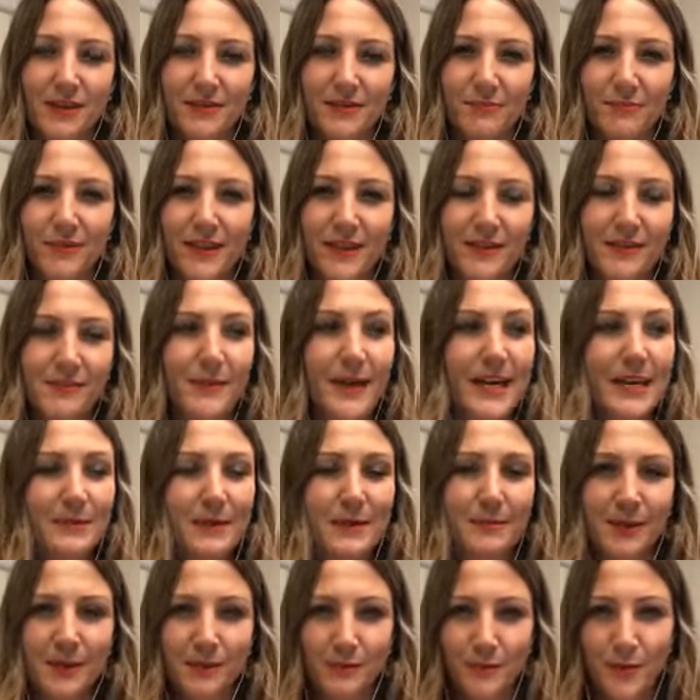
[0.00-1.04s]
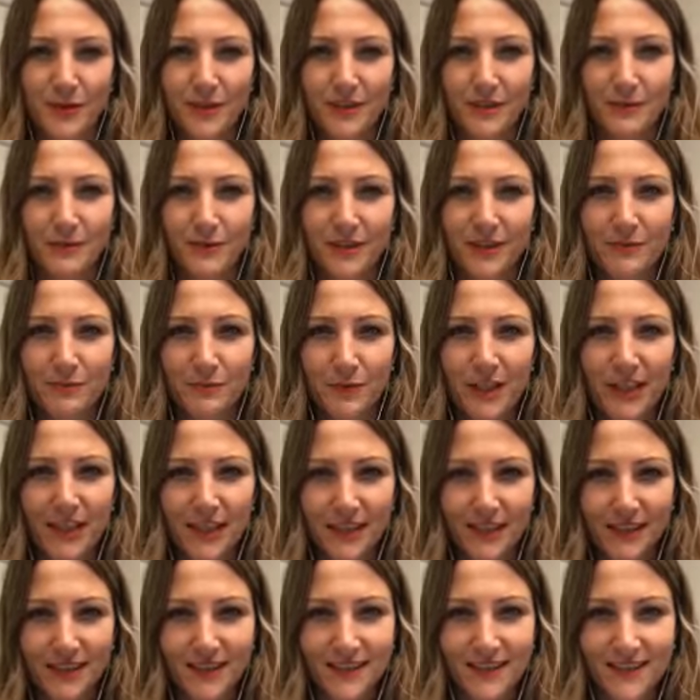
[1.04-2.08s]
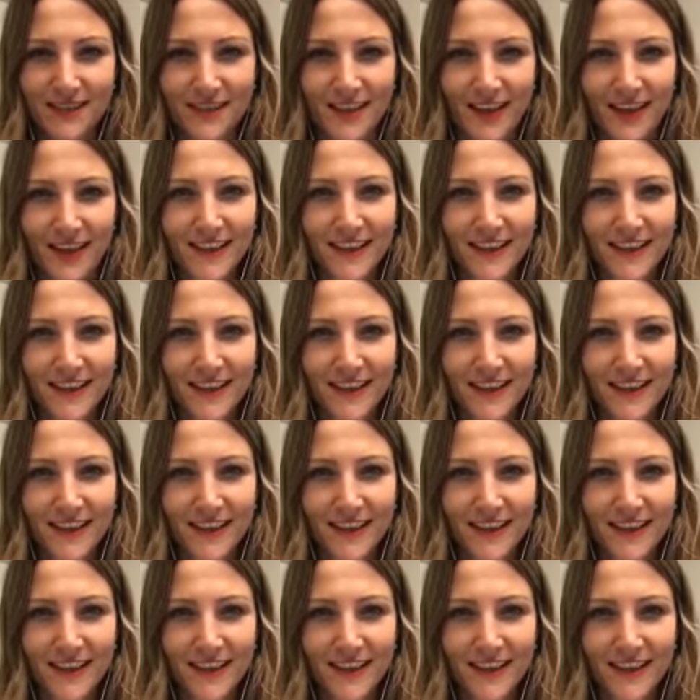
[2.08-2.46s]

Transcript: with as many people as possible is brilliant, isn't it?